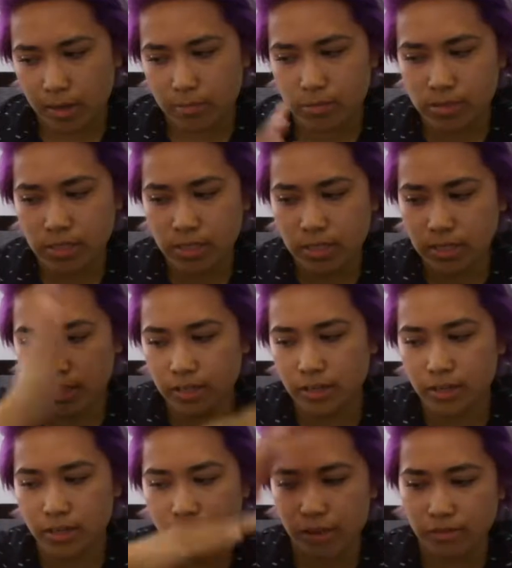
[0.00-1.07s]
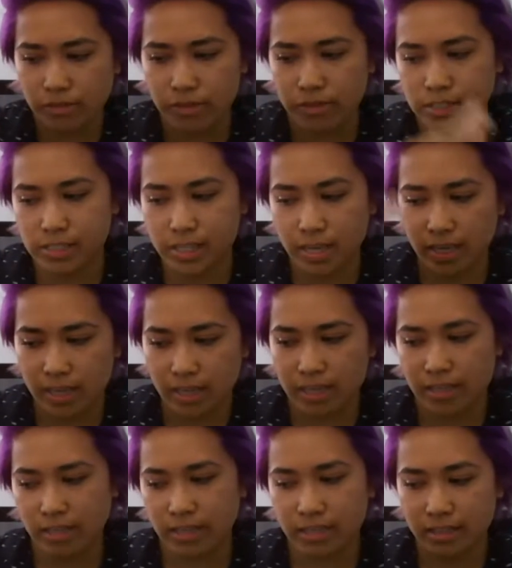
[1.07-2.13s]
I'm just going to clear that for a
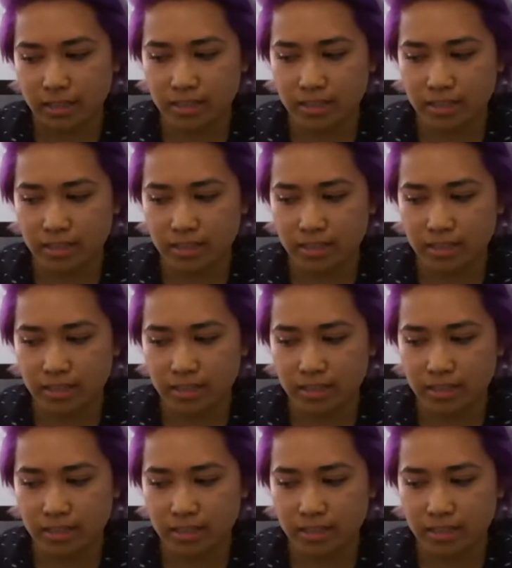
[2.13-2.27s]
second.